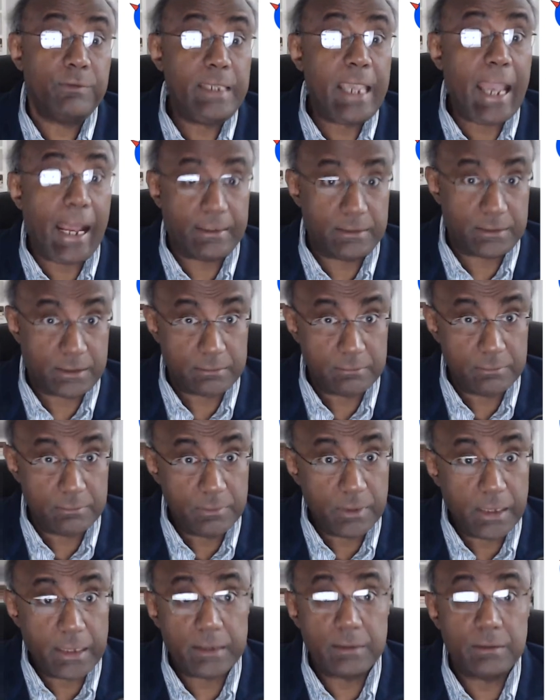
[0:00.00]
yet.
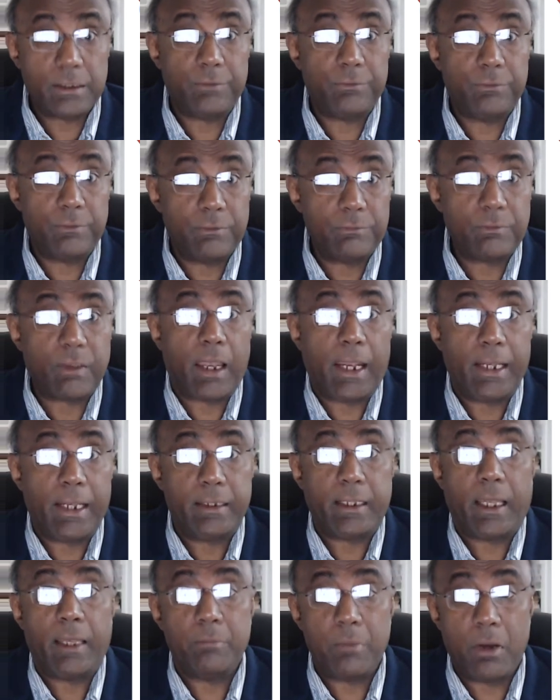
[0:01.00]
And this is our
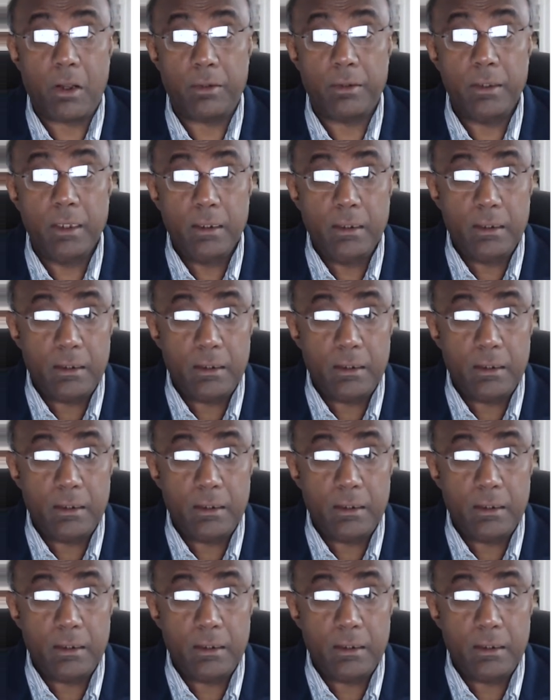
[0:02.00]
antibody.